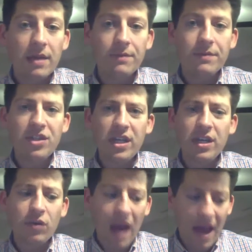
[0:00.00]
of
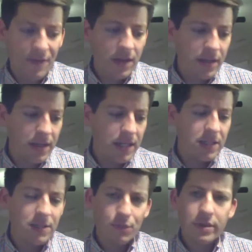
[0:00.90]
geographically,
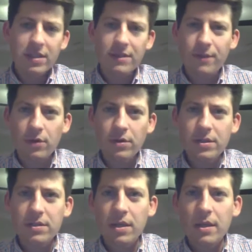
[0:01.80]
it's pretty diverse.